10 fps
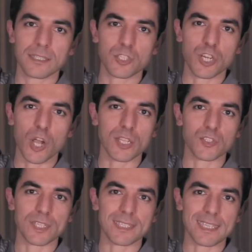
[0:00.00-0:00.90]

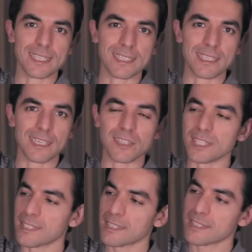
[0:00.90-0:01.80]
360
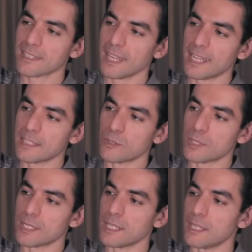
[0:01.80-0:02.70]
degrees, as you
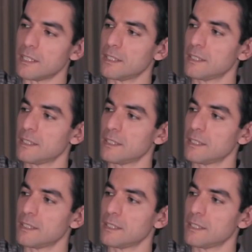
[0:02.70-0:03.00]
see here.